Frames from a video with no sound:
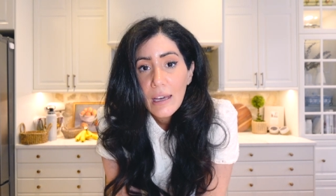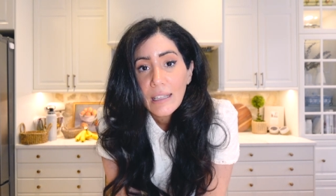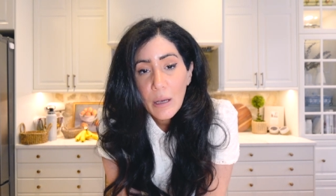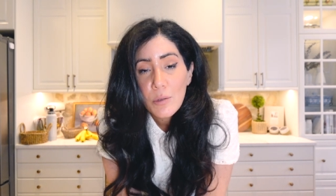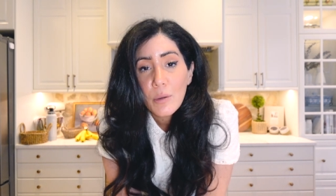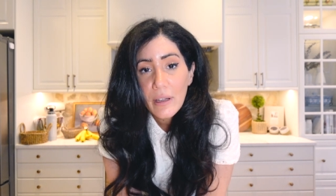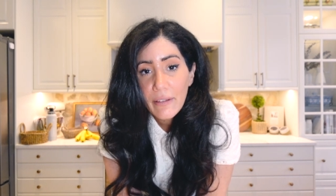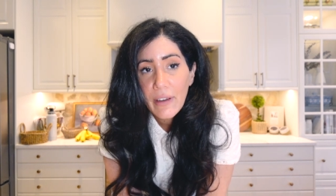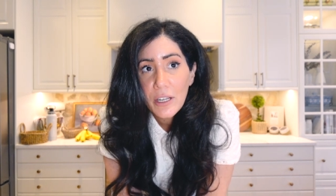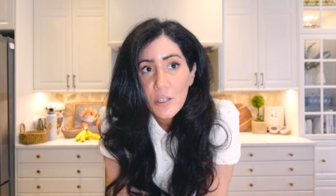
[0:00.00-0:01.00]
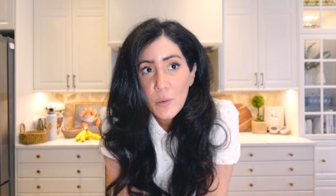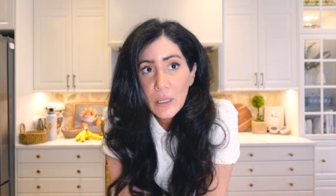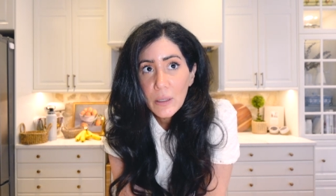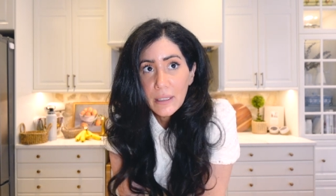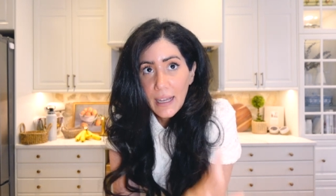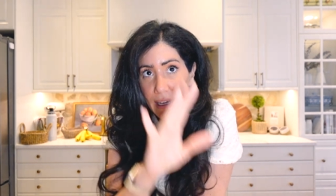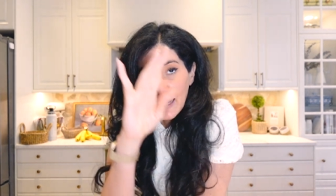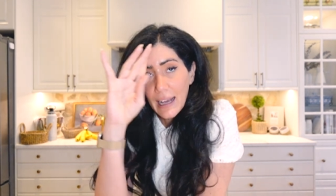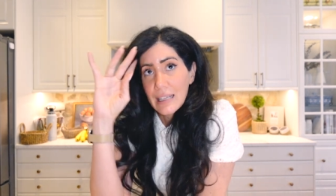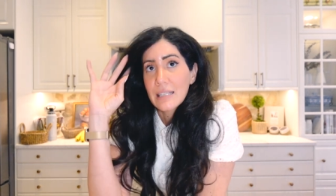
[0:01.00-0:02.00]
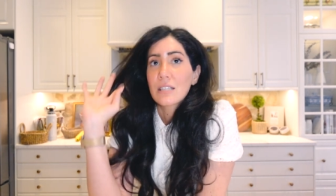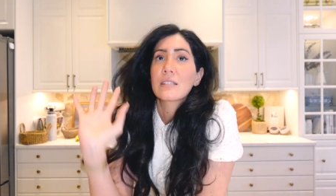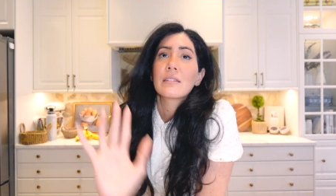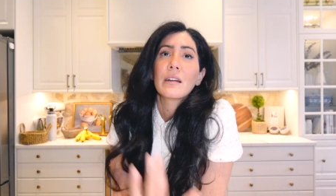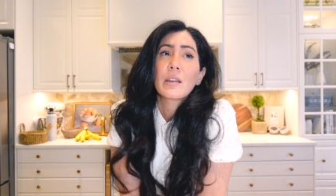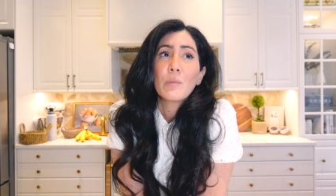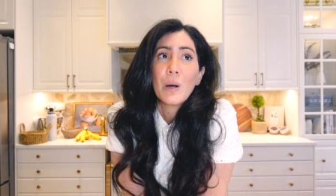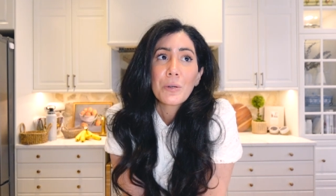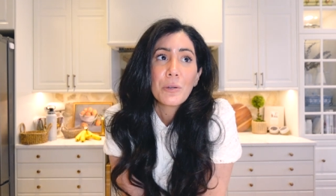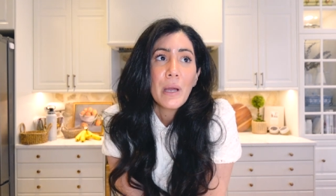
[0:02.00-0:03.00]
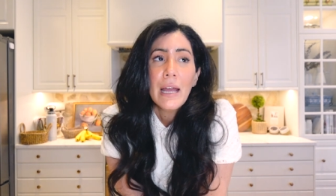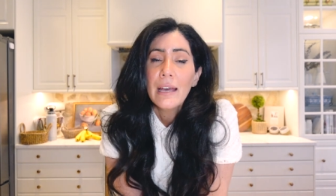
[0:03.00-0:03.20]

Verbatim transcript: that was one of the venues we looked at. It has this stunning ballroom.